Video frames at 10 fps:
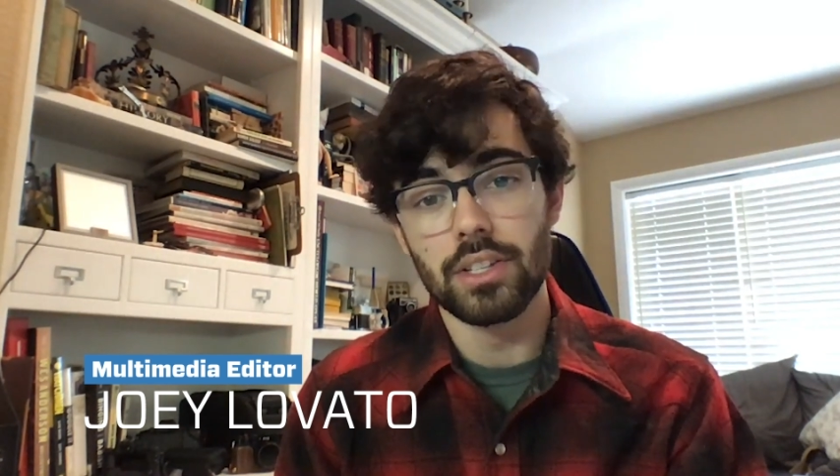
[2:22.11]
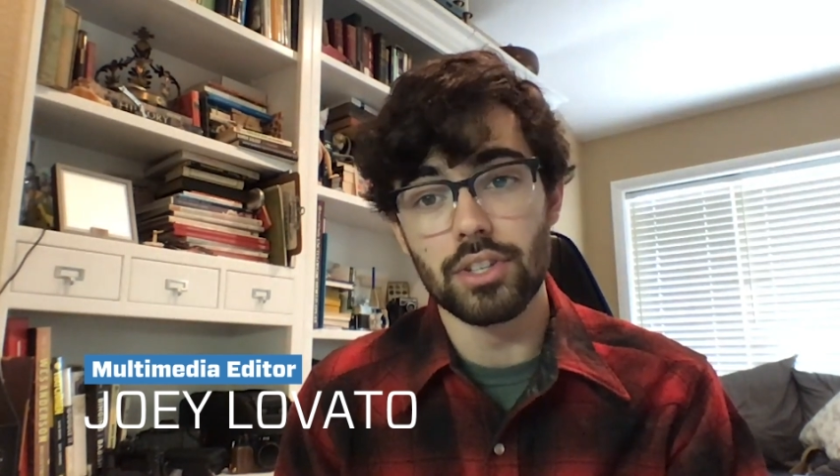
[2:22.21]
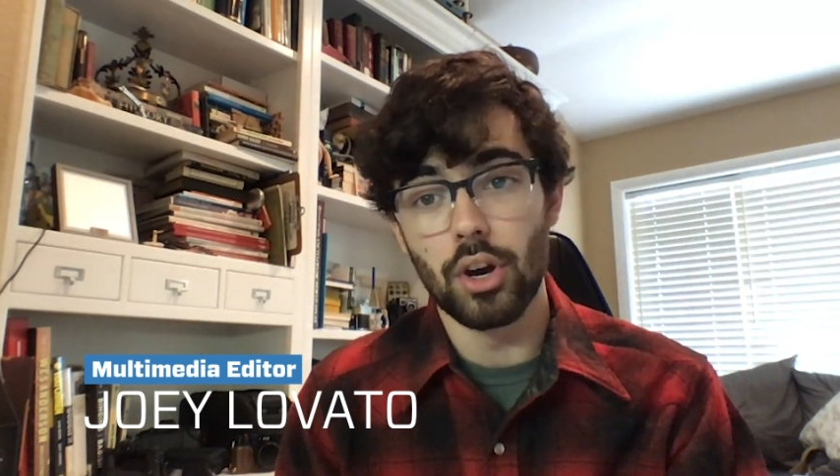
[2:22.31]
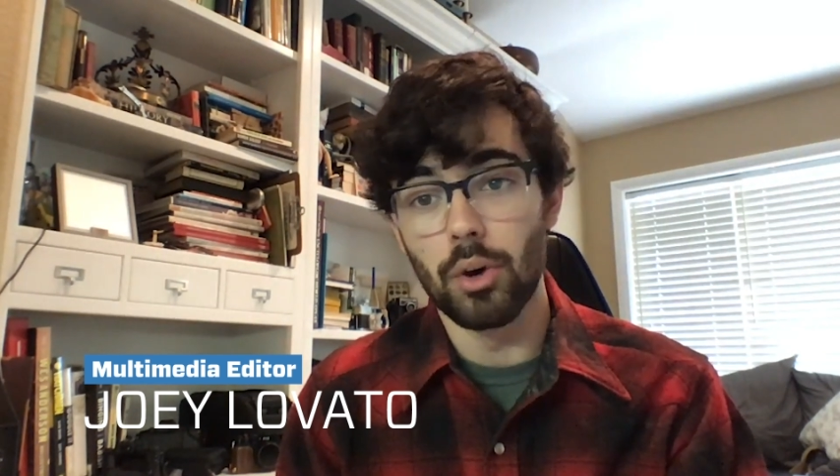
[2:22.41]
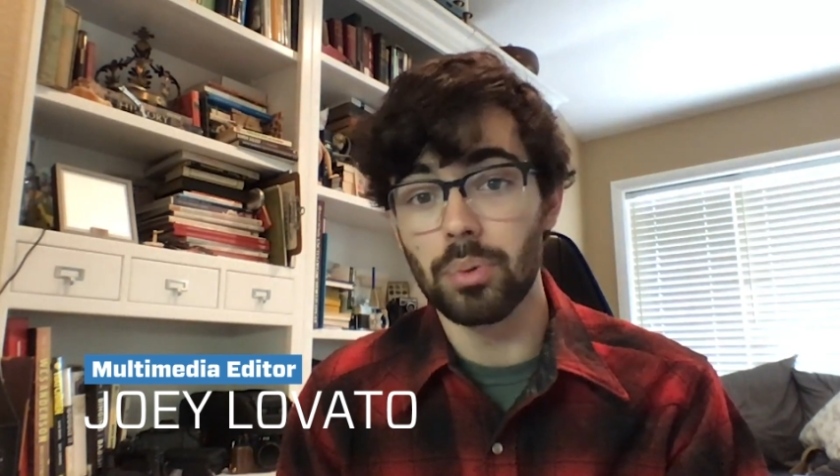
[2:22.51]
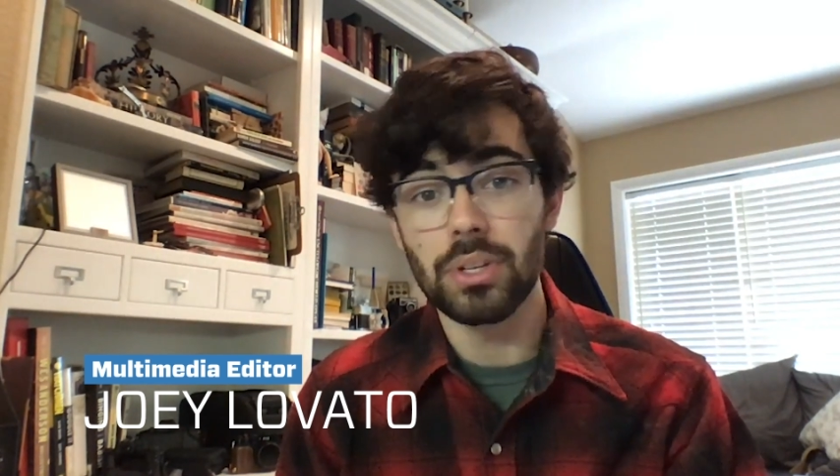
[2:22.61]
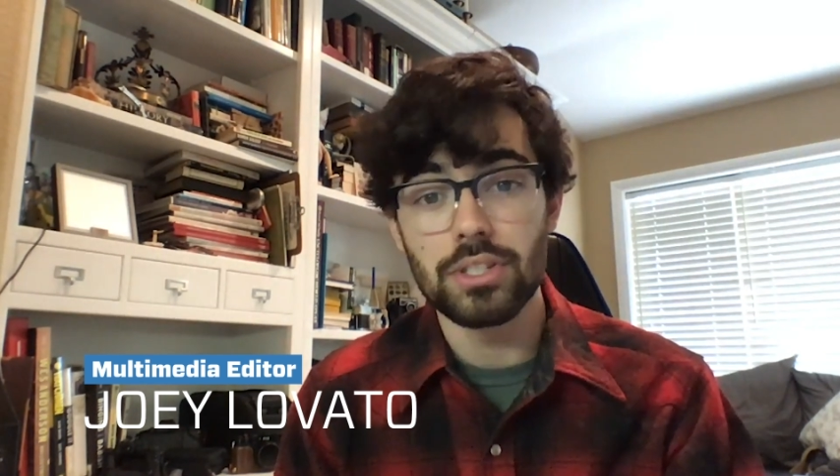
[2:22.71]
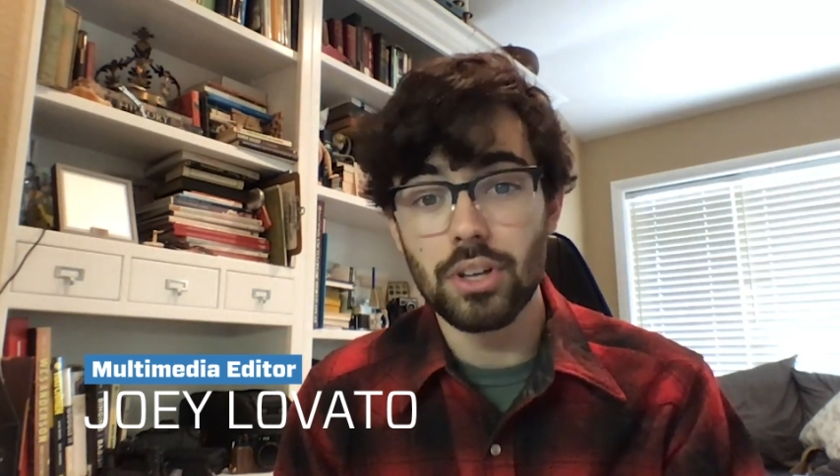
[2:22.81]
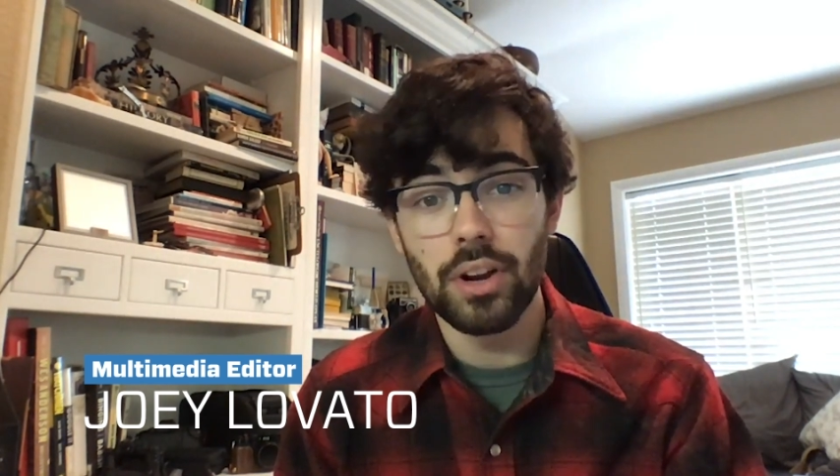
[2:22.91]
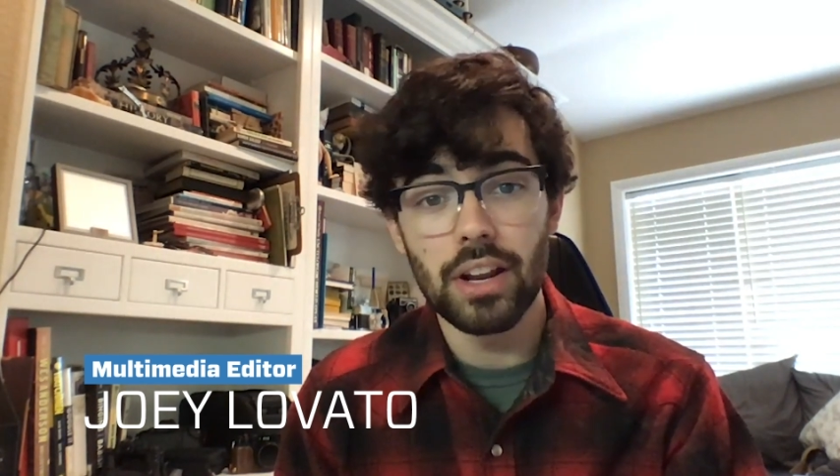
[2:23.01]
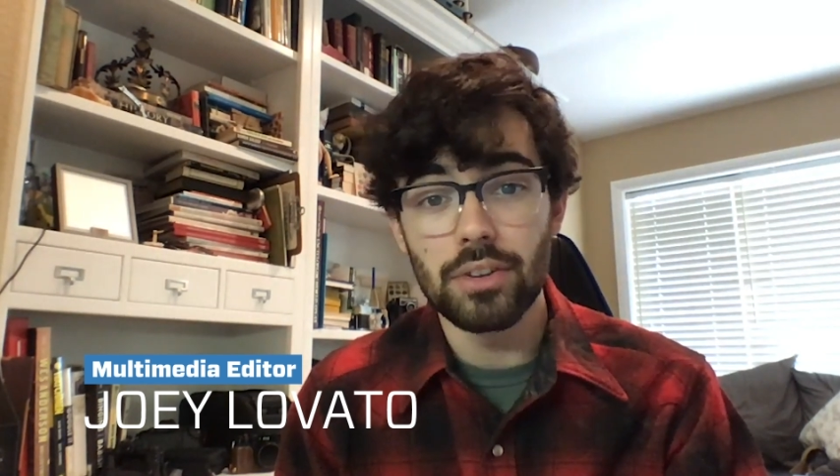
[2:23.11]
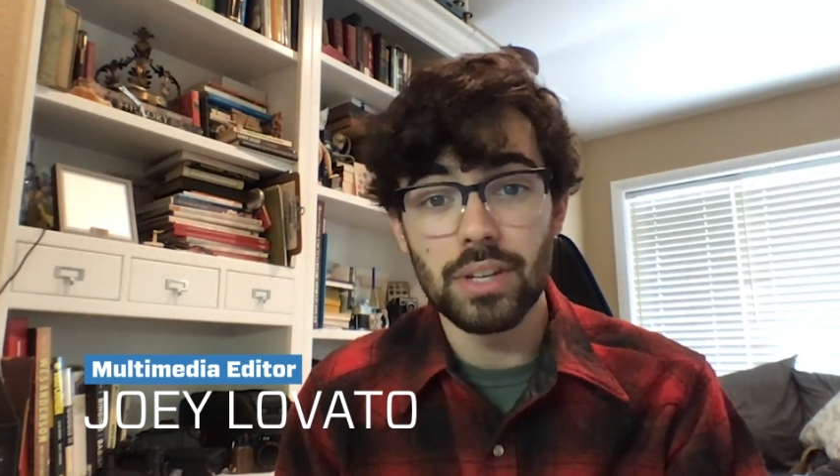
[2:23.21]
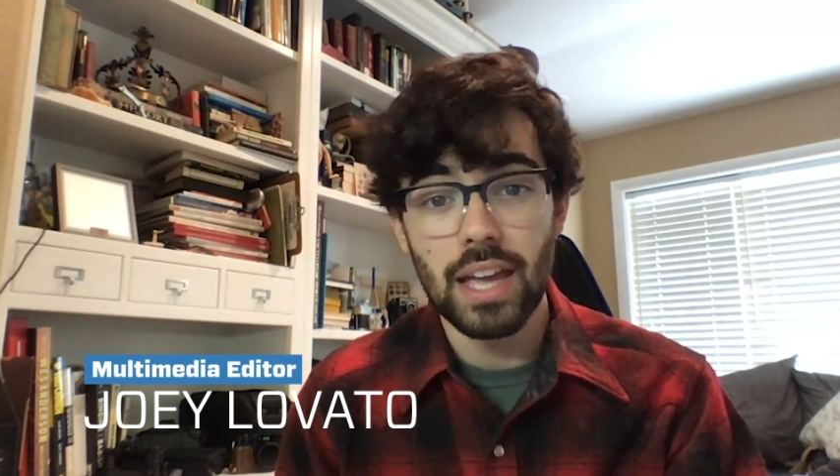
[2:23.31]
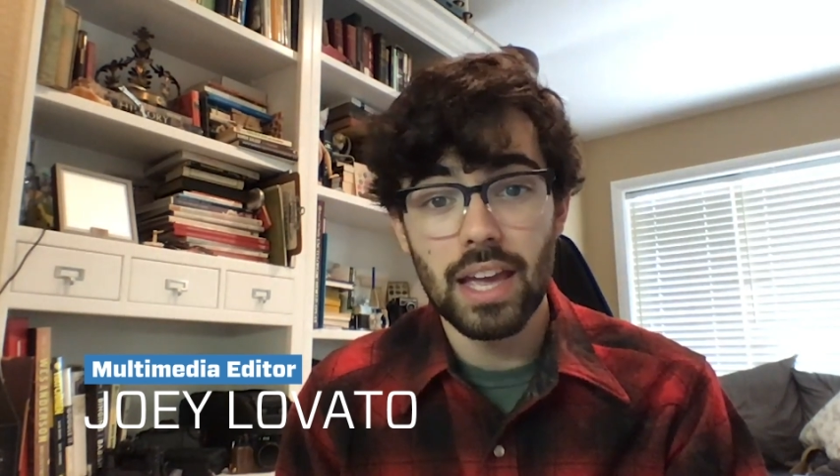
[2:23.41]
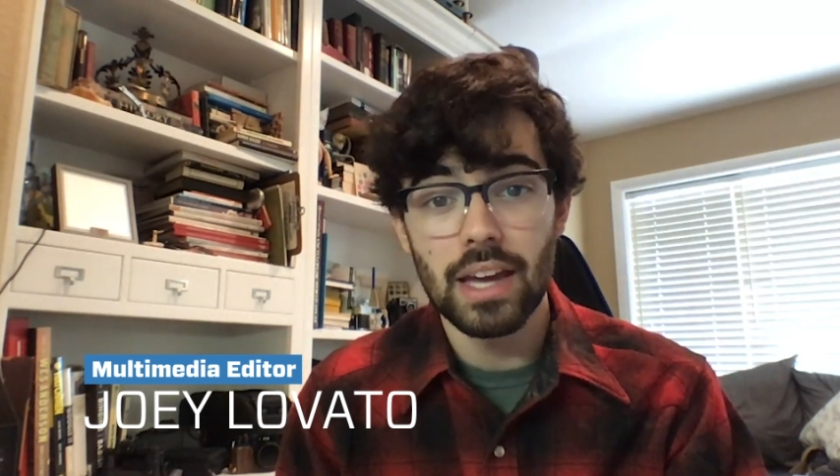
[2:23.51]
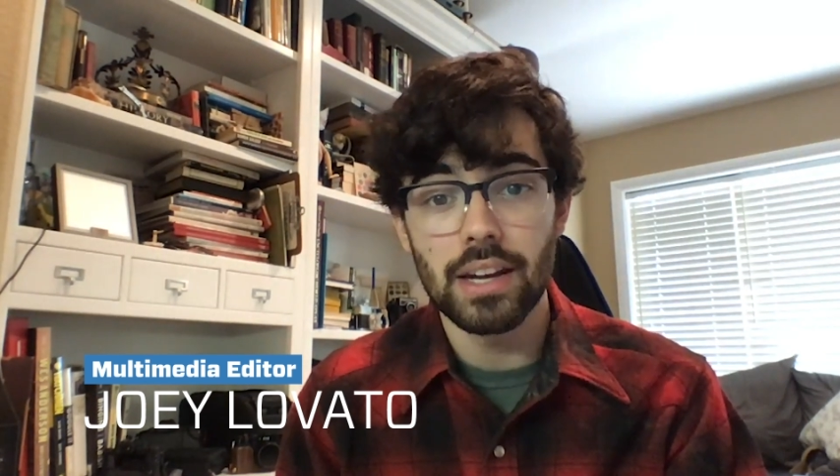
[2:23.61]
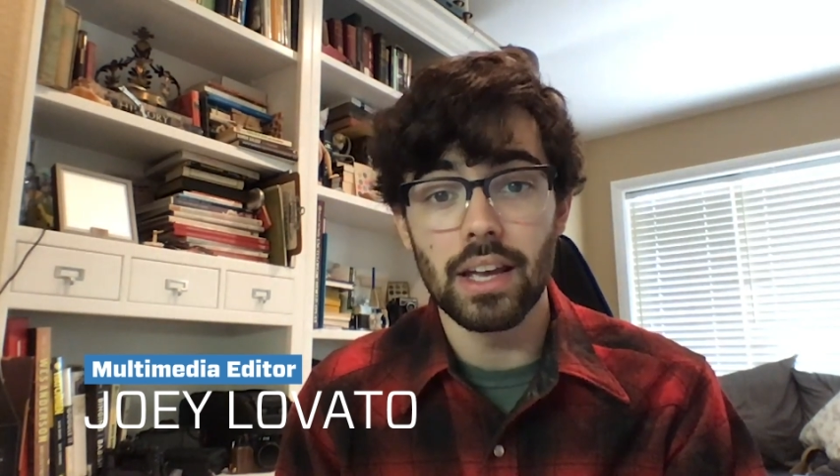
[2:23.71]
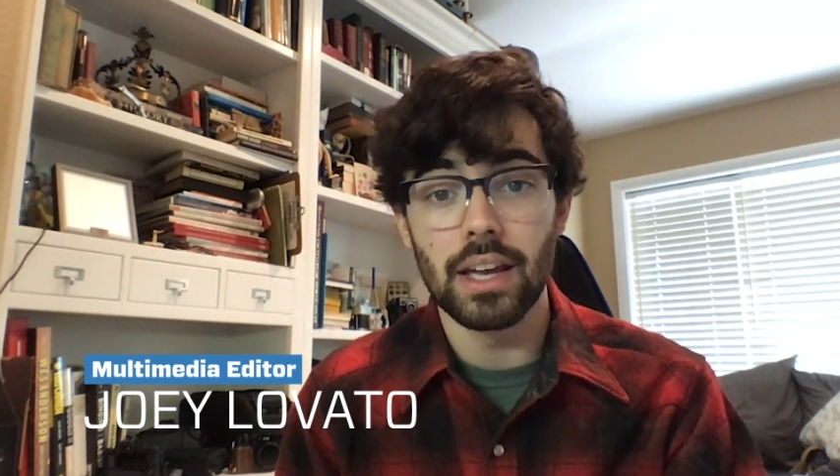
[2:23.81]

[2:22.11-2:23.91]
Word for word: So please donate if you can,